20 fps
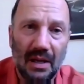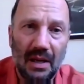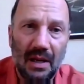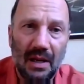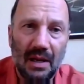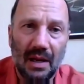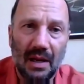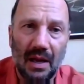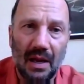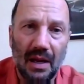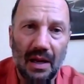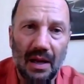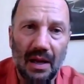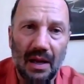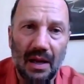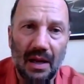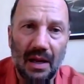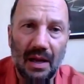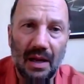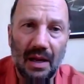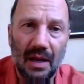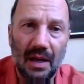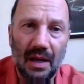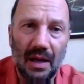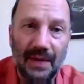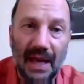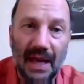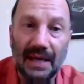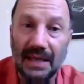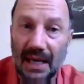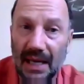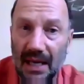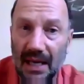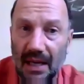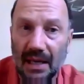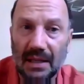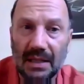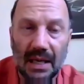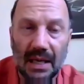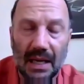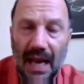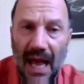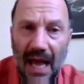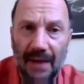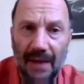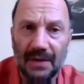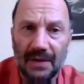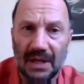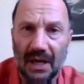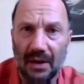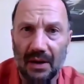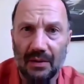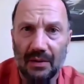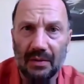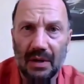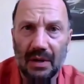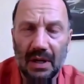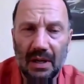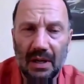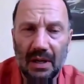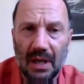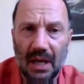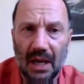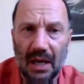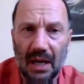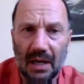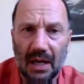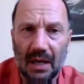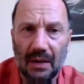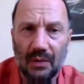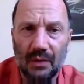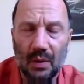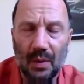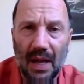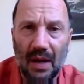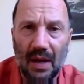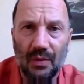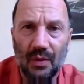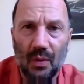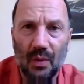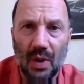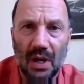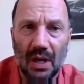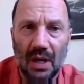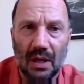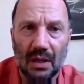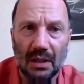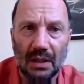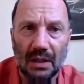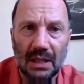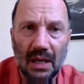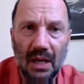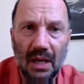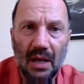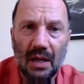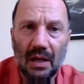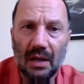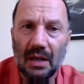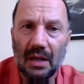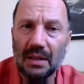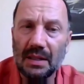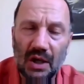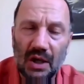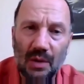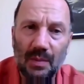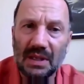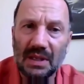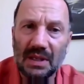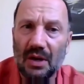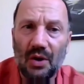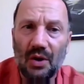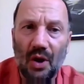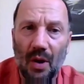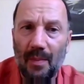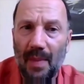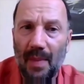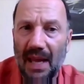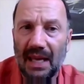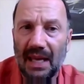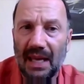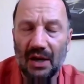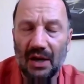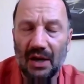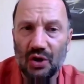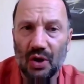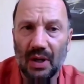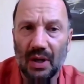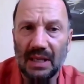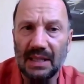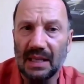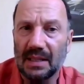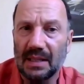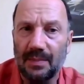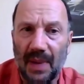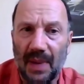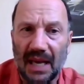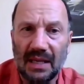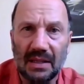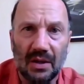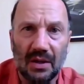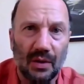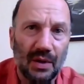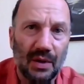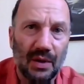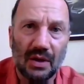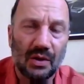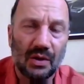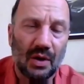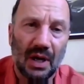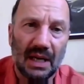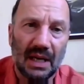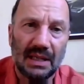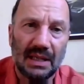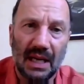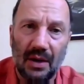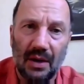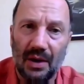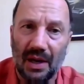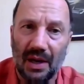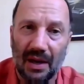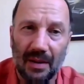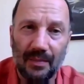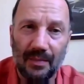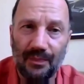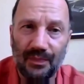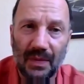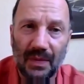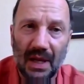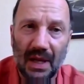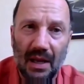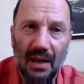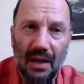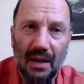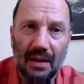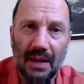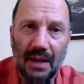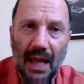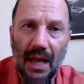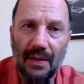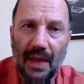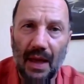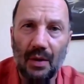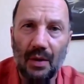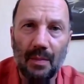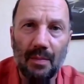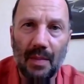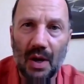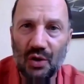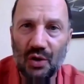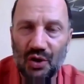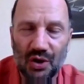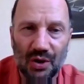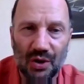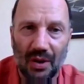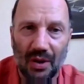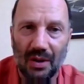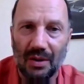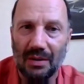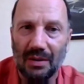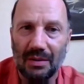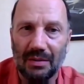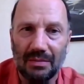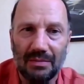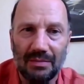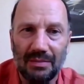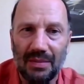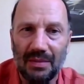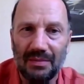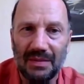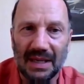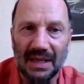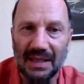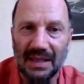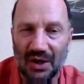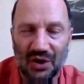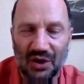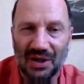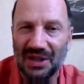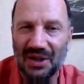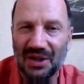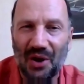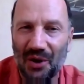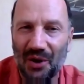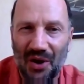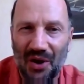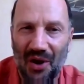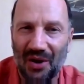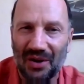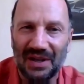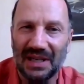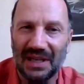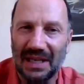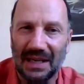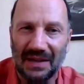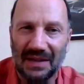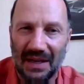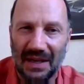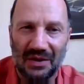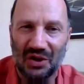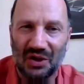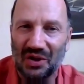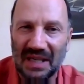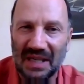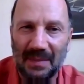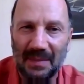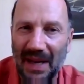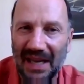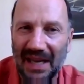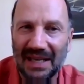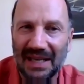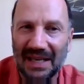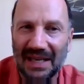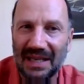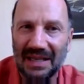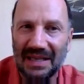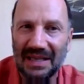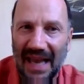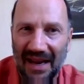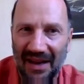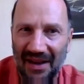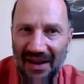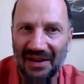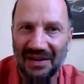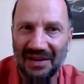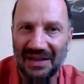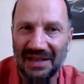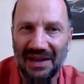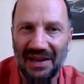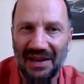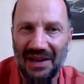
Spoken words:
and they did and have done kind of around the world, consumers are not making choices based on those criteria. They're emotional decisions, non-cognitive decisions, split-second